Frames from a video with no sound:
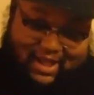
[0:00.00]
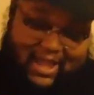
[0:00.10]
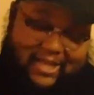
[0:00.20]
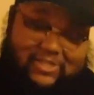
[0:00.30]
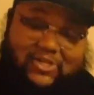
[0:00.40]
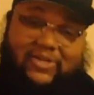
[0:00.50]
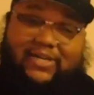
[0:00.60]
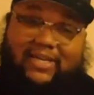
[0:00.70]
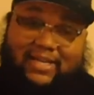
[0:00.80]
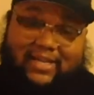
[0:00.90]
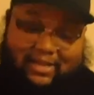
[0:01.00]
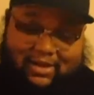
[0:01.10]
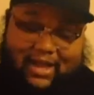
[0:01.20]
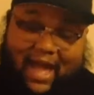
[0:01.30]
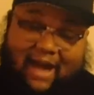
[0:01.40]
Android
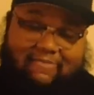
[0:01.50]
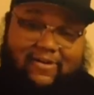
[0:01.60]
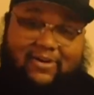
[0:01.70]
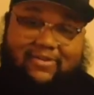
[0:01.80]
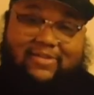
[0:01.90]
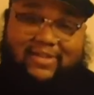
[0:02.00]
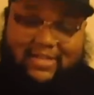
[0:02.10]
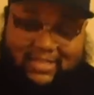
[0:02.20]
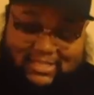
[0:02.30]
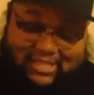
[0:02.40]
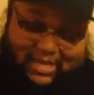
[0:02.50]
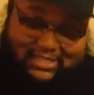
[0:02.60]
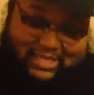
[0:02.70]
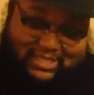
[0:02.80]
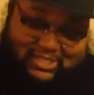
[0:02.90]
or iPhone? So
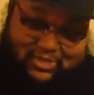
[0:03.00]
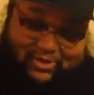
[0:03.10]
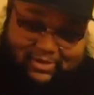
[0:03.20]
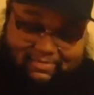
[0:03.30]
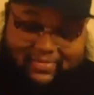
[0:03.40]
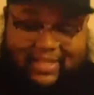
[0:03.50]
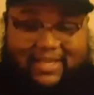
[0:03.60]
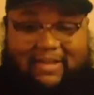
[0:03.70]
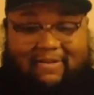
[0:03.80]
let's get to it.